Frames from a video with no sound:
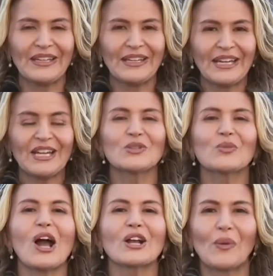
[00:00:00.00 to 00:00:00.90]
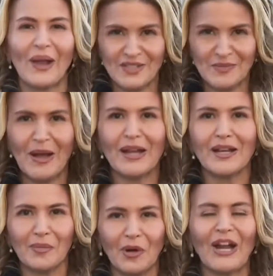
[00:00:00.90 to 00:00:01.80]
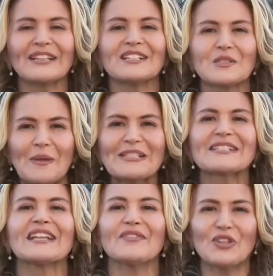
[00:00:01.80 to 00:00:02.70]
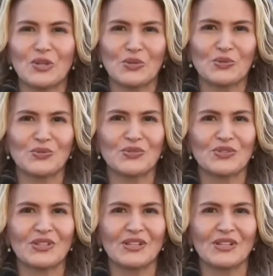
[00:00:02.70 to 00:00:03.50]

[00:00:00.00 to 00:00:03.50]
In the Rockaways, Monica Morales, PIX 11 News.